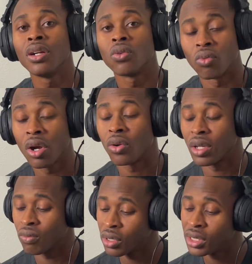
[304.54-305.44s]
wrong.
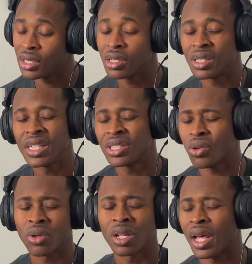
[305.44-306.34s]
That one judge, he
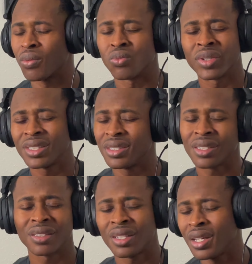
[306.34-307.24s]
scored it like
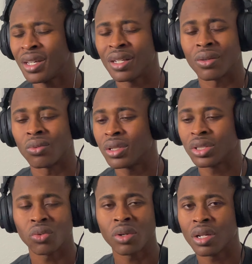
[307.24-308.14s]
116 or
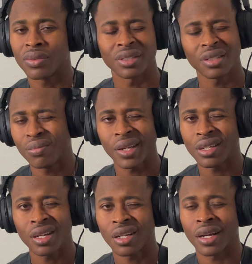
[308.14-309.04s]
112 or something like
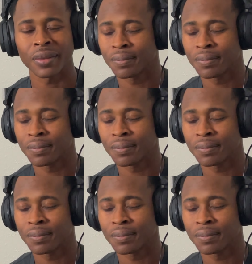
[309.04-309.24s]
that. Like,